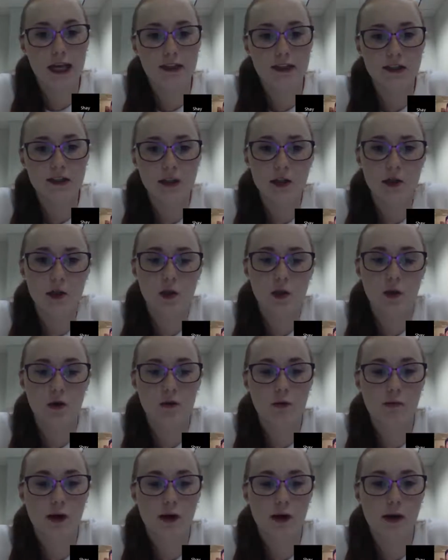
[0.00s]
so
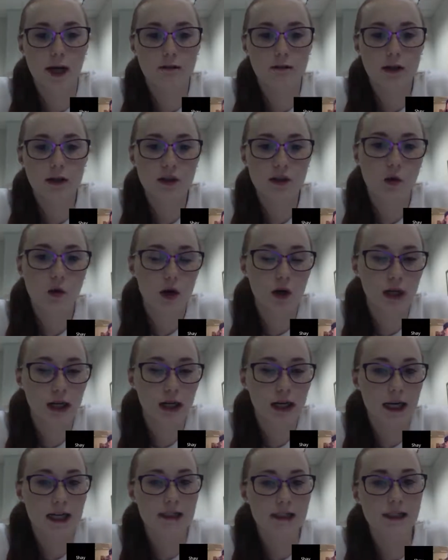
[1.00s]
mine was
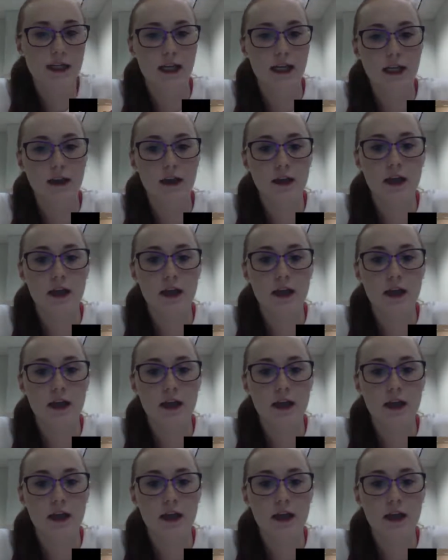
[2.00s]
organizing,